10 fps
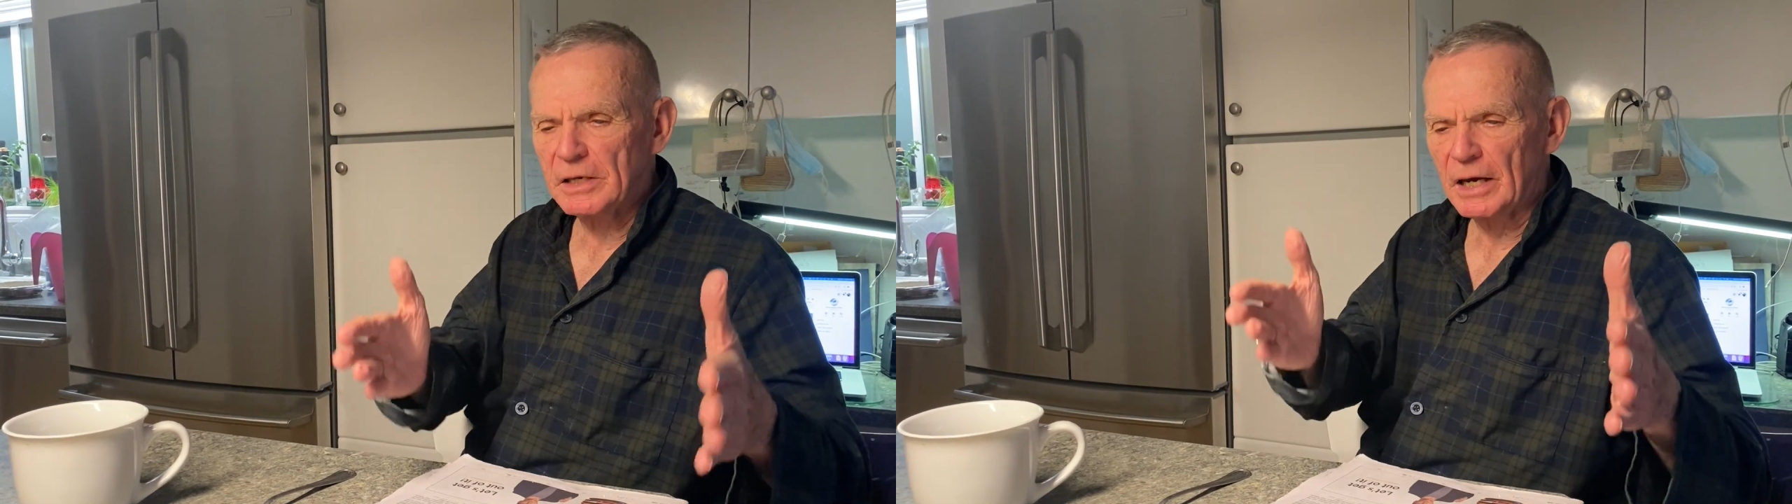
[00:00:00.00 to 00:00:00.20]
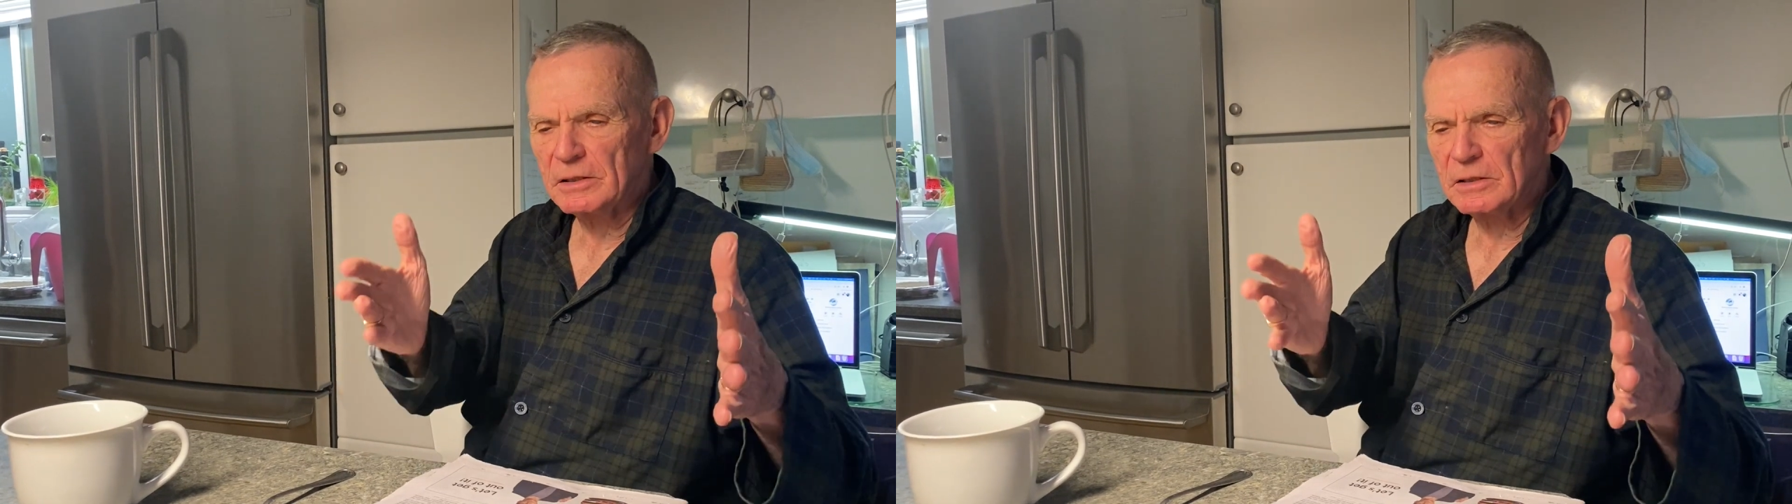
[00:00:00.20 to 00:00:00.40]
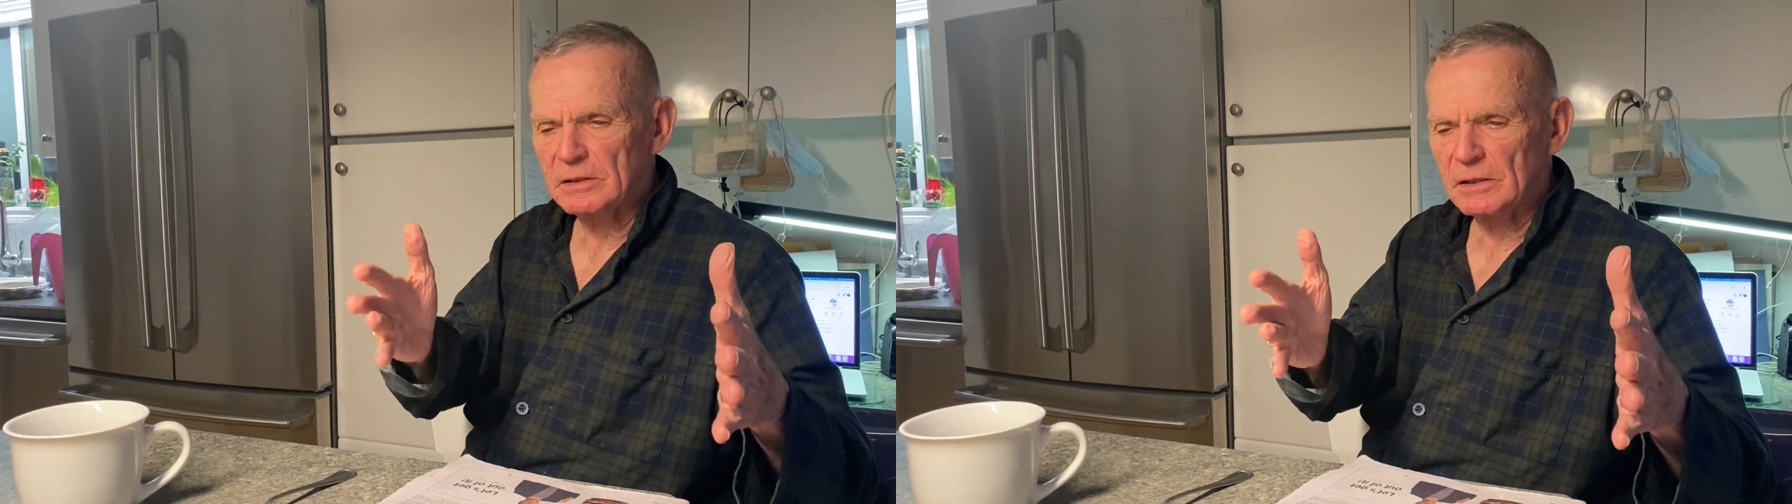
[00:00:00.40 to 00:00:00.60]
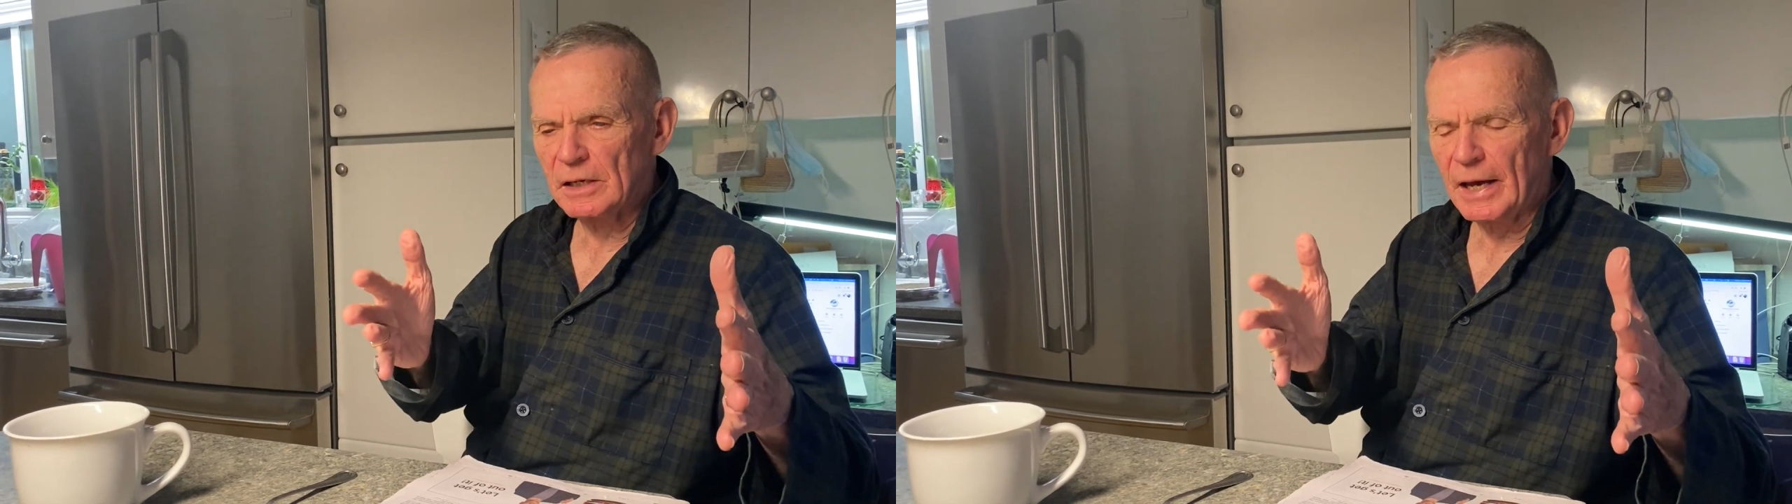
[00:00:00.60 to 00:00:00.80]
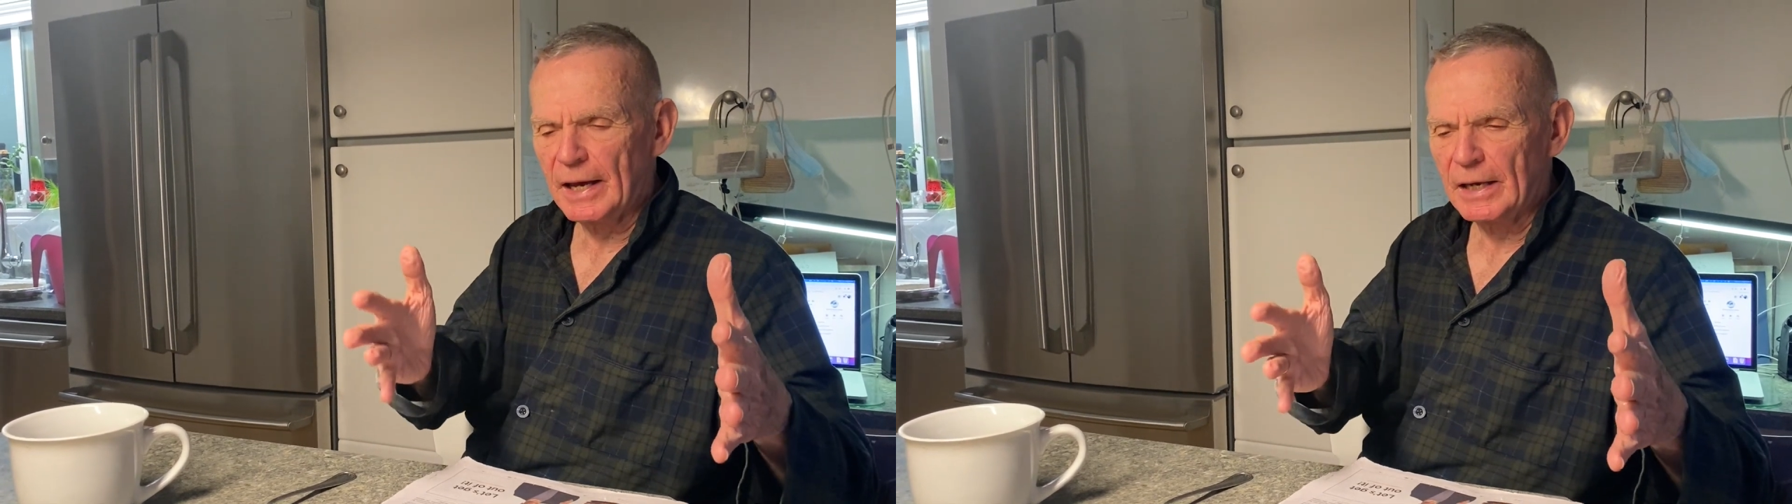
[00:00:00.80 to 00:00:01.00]
gets
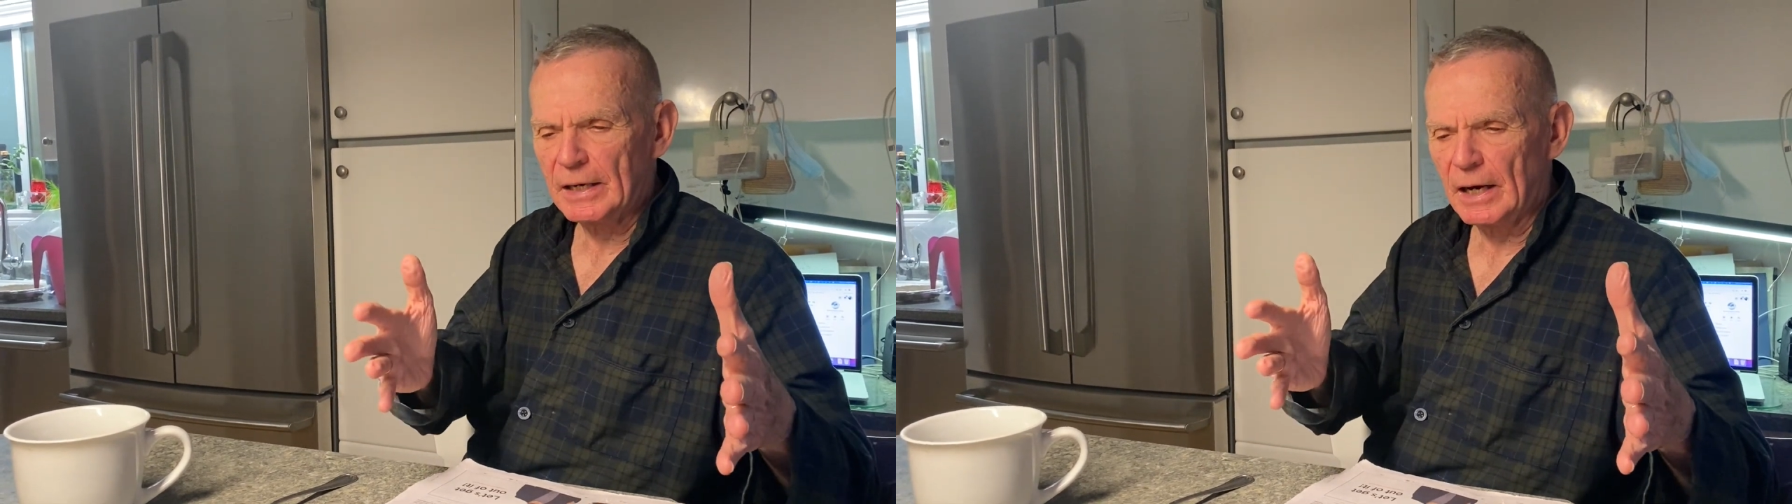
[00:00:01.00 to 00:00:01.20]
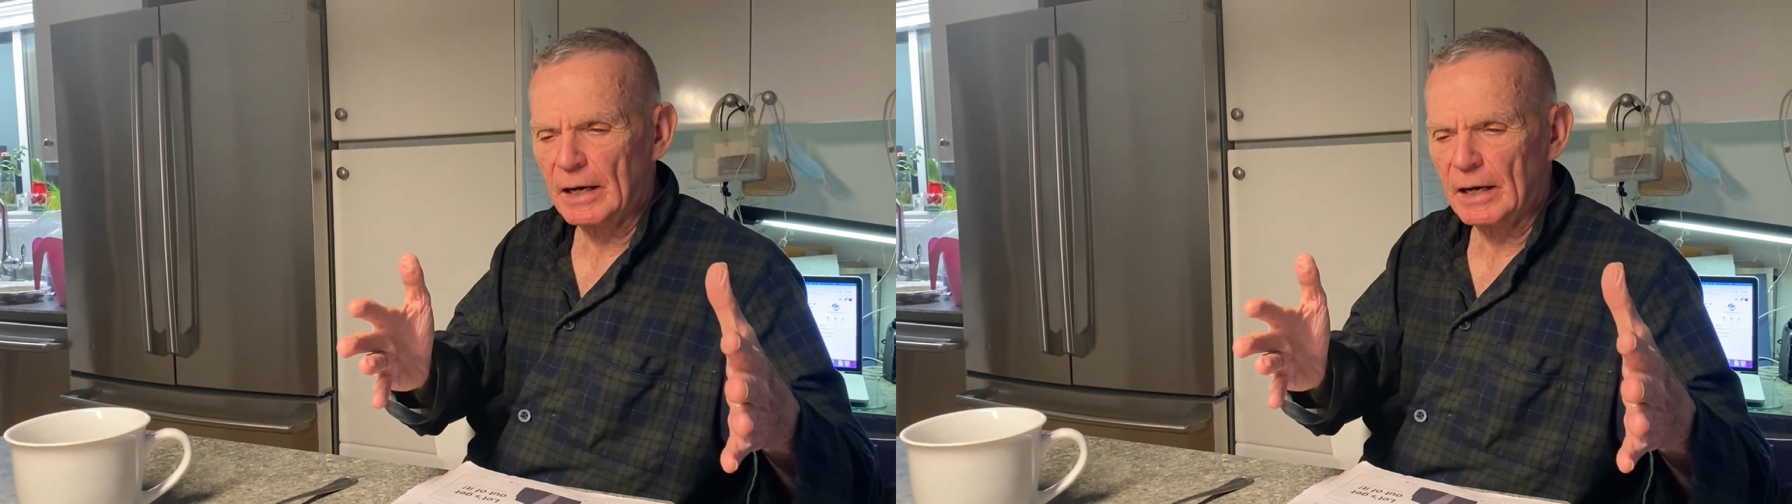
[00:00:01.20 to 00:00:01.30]
like